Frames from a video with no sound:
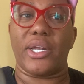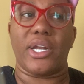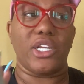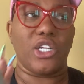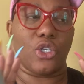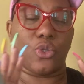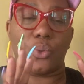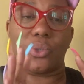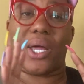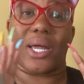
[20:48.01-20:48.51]
They
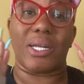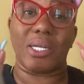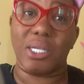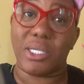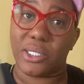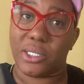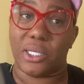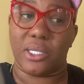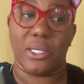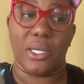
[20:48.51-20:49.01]
just was like,
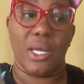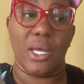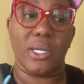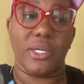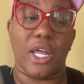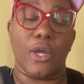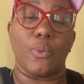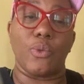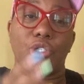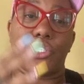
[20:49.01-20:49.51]
listen,
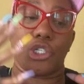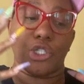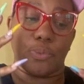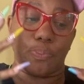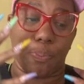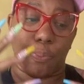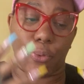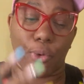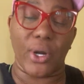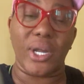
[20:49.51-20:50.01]
they was
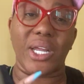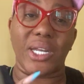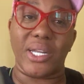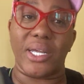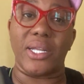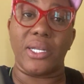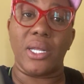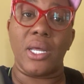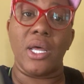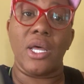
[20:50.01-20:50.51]
just bringing
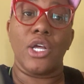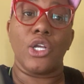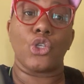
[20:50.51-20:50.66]
it